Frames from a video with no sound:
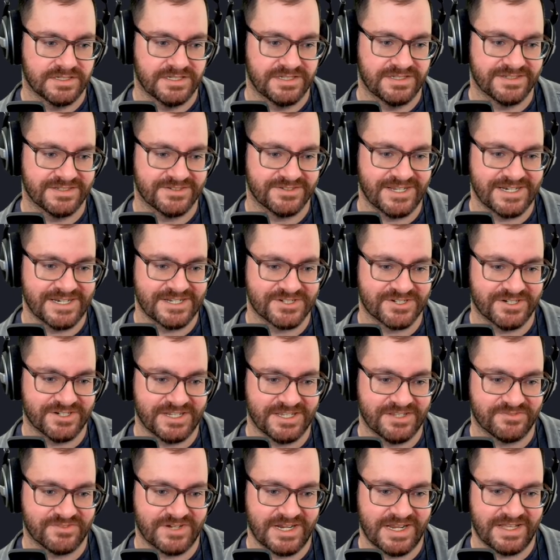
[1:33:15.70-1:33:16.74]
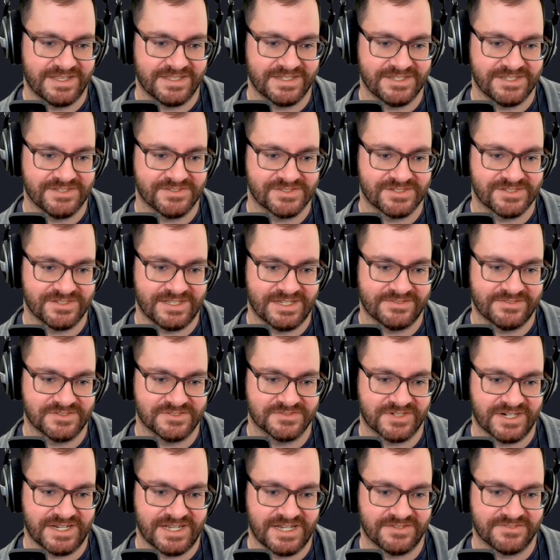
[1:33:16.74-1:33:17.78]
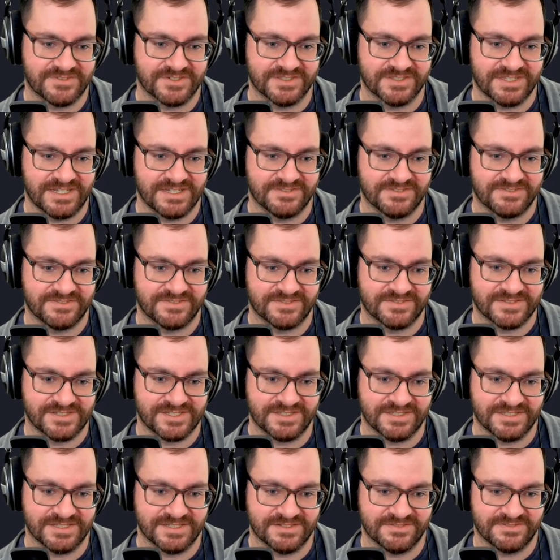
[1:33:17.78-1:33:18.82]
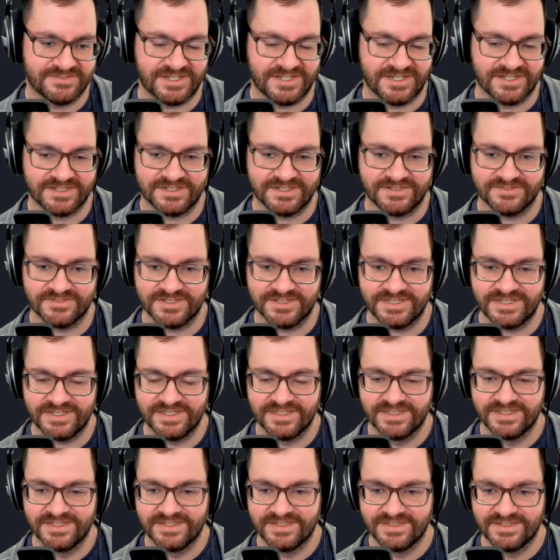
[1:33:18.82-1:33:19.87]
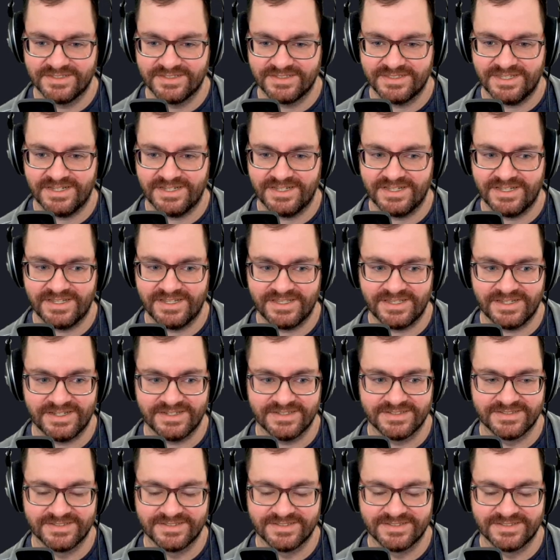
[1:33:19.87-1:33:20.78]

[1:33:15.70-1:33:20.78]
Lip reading: Rhiannon Journey. In reality, you still have over half your life to live, knock on wood. Yeah.